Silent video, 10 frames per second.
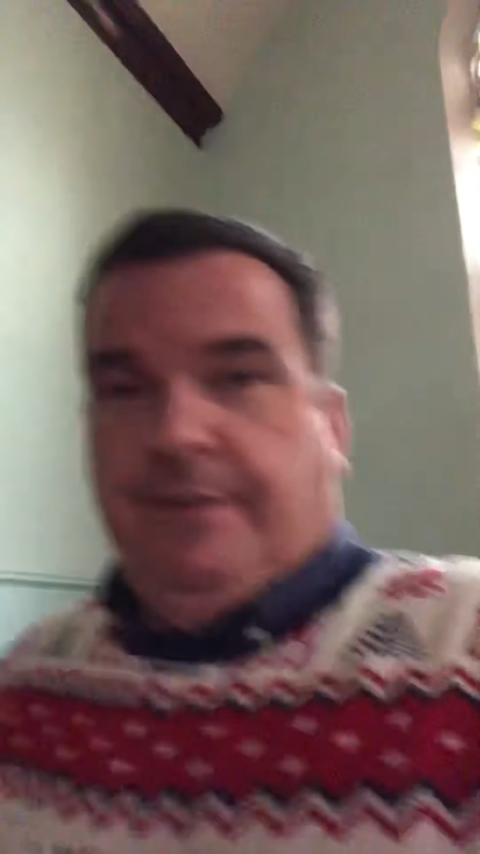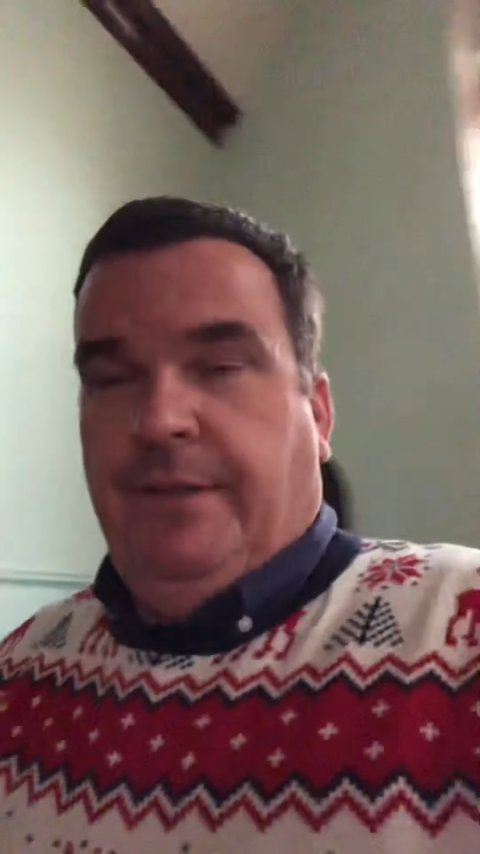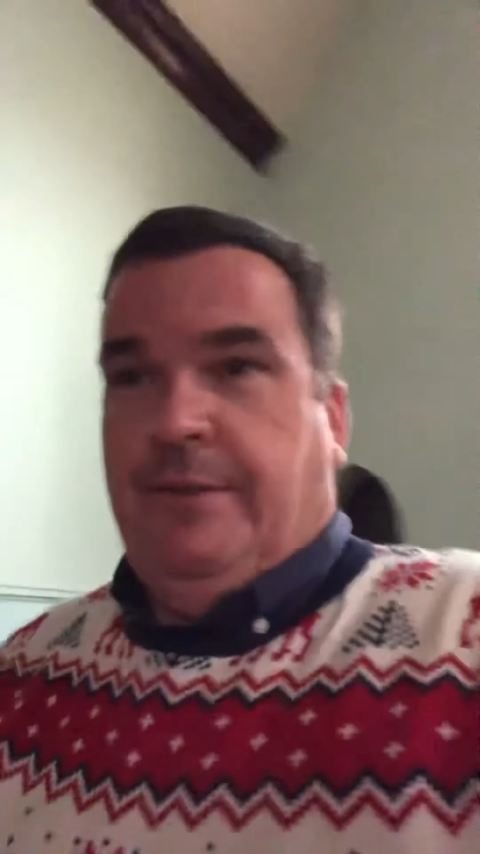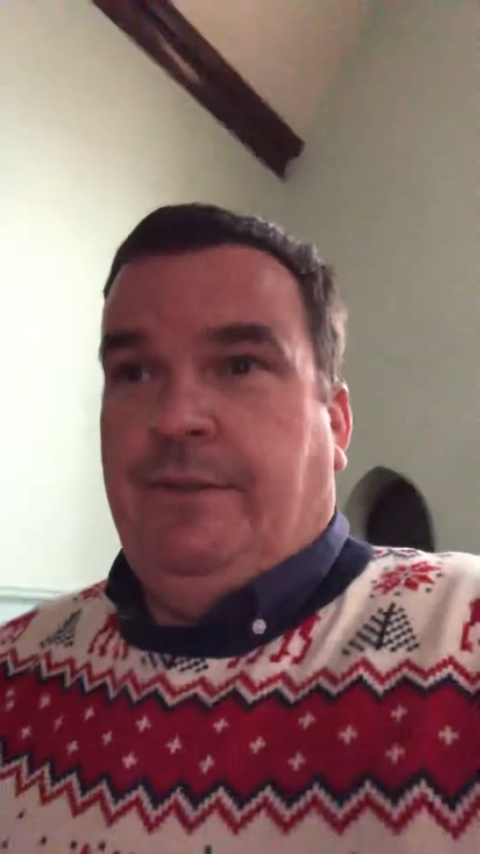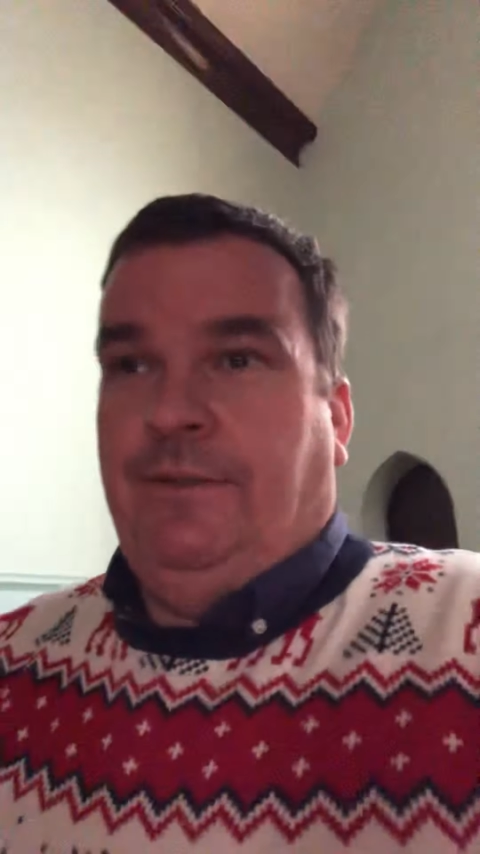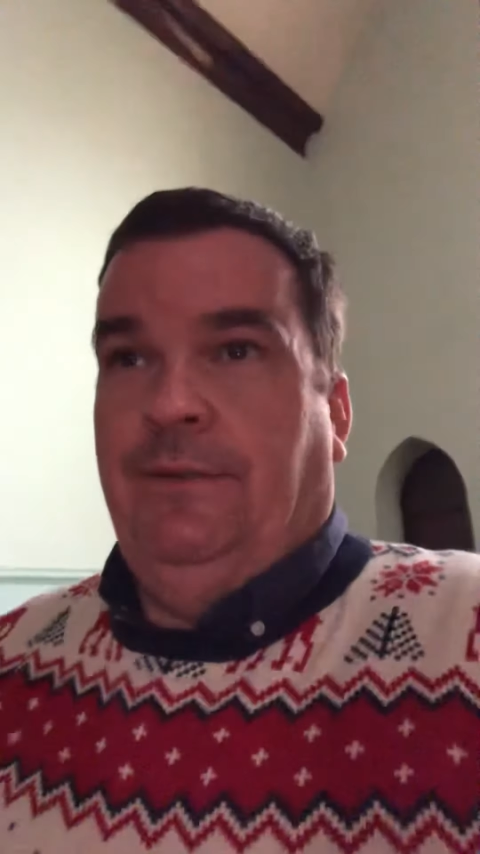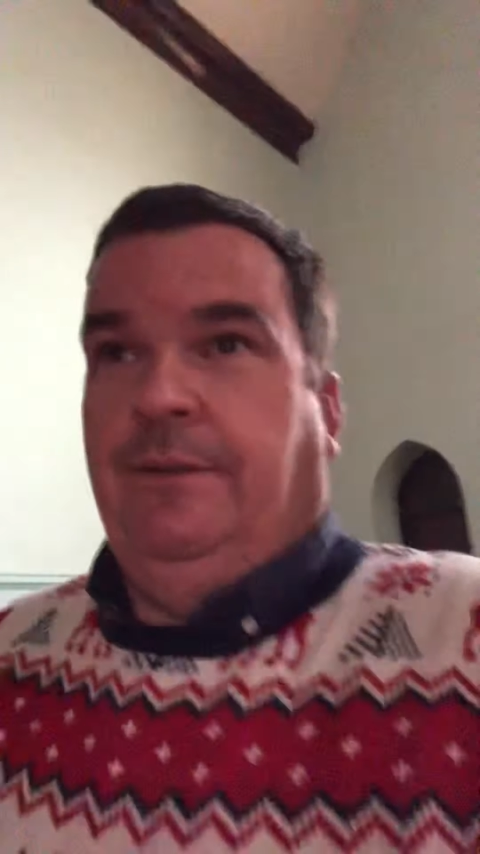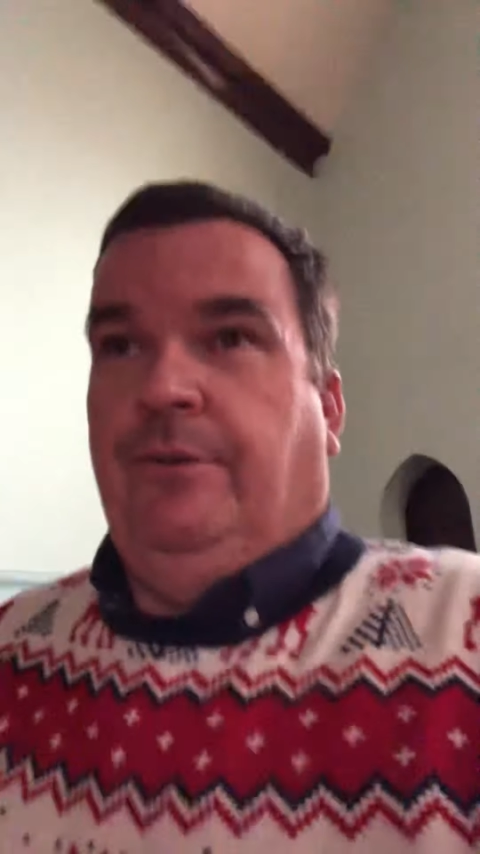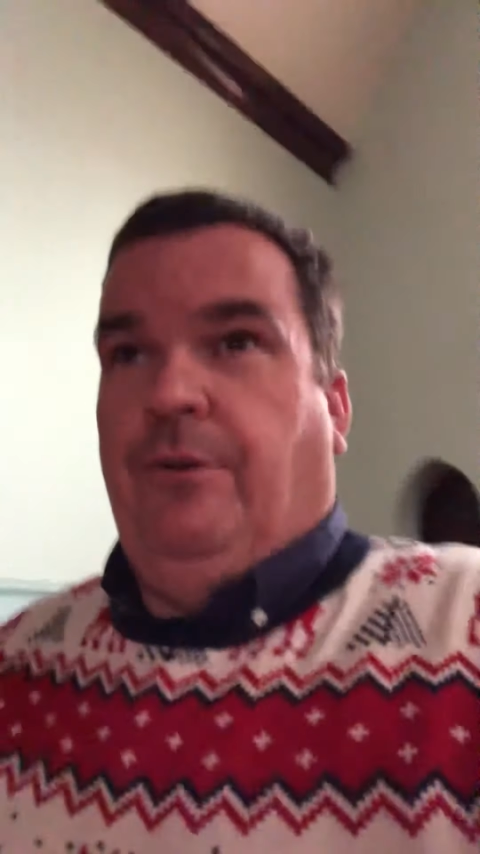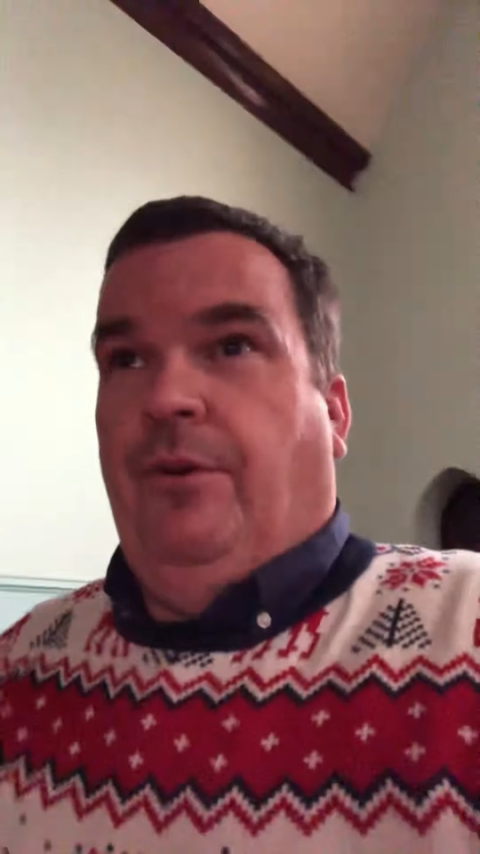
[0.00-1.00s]
this
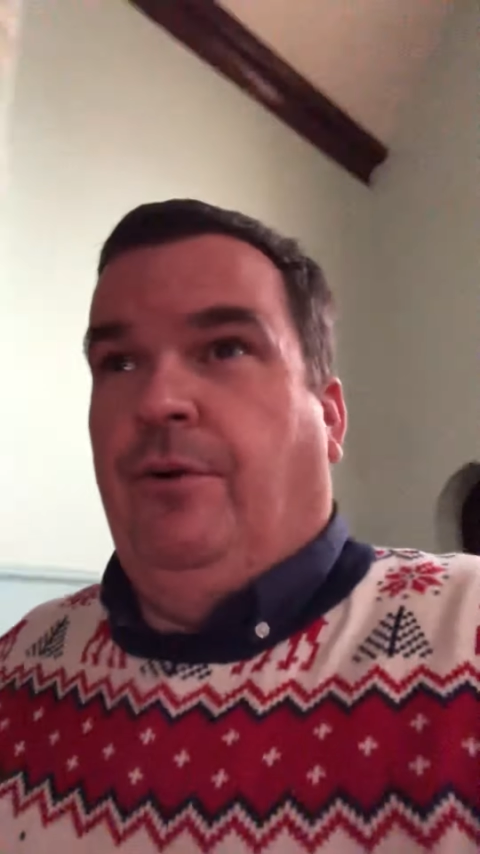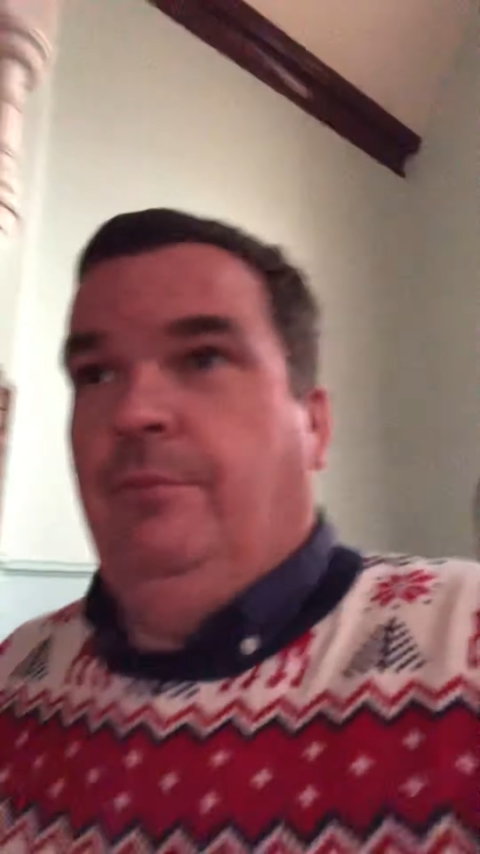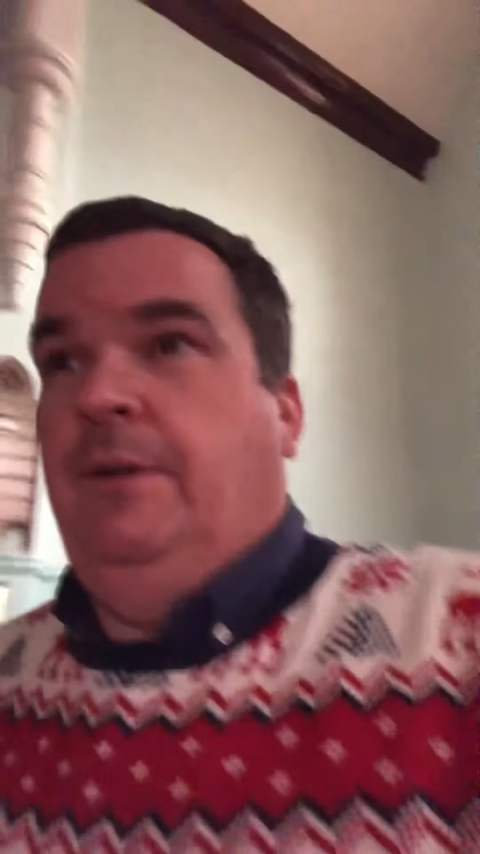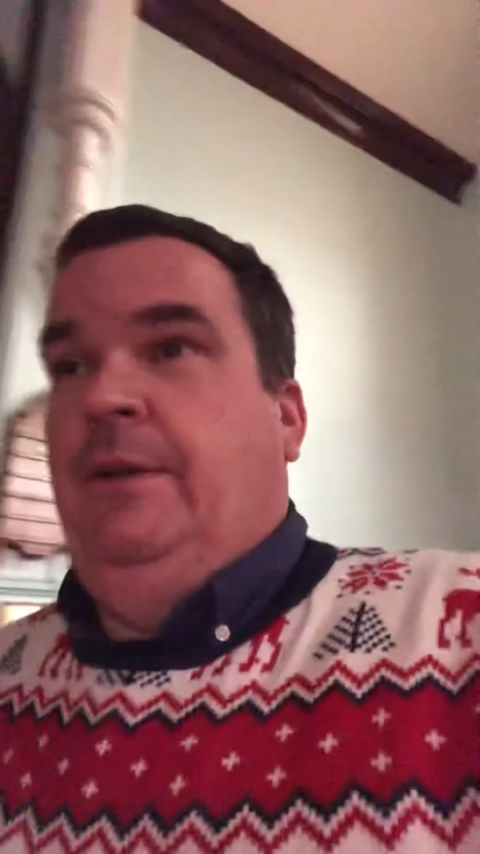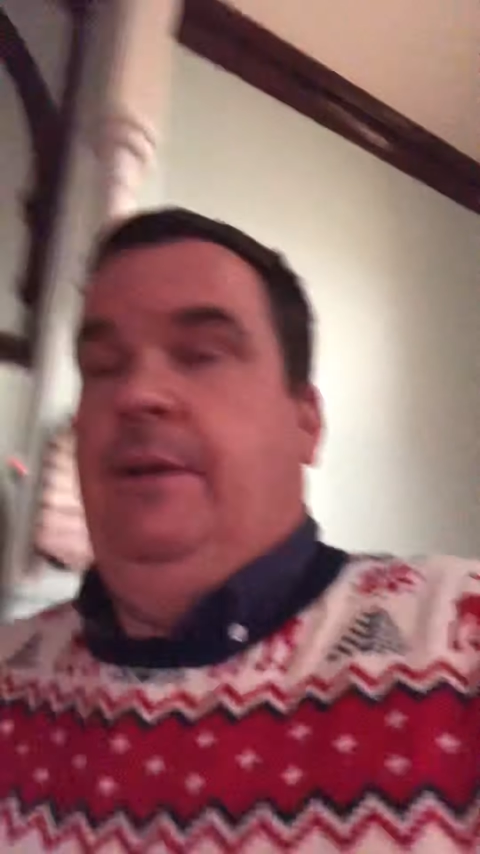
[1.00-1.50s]
in your home,